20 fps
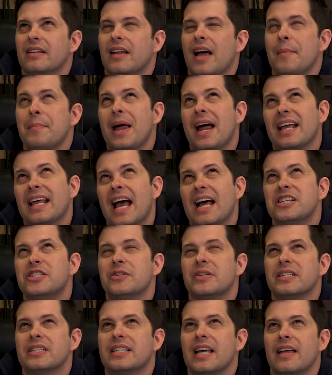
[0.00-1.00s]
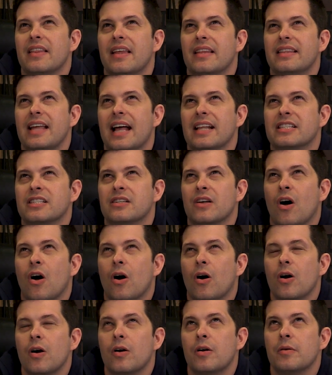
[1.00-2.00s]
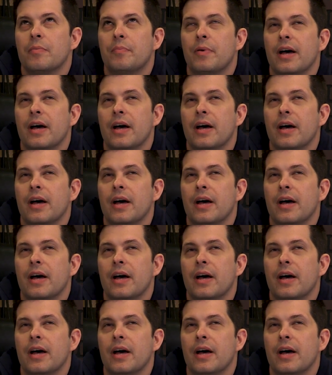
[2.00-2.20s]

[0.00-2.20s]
I mean, I guess you could say that that's hard,